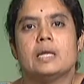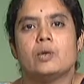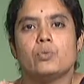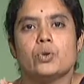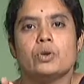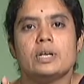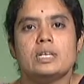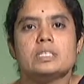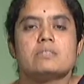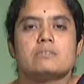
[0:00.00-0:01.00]

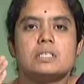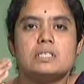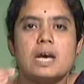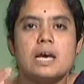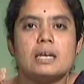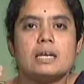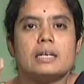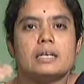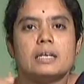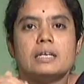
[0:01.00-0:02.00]
impurities which are
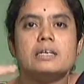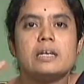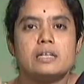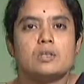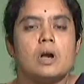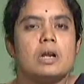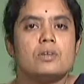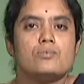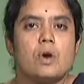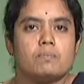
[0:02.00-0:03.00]
in
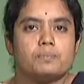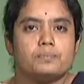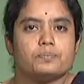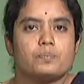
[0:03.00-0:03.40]
dissolved form.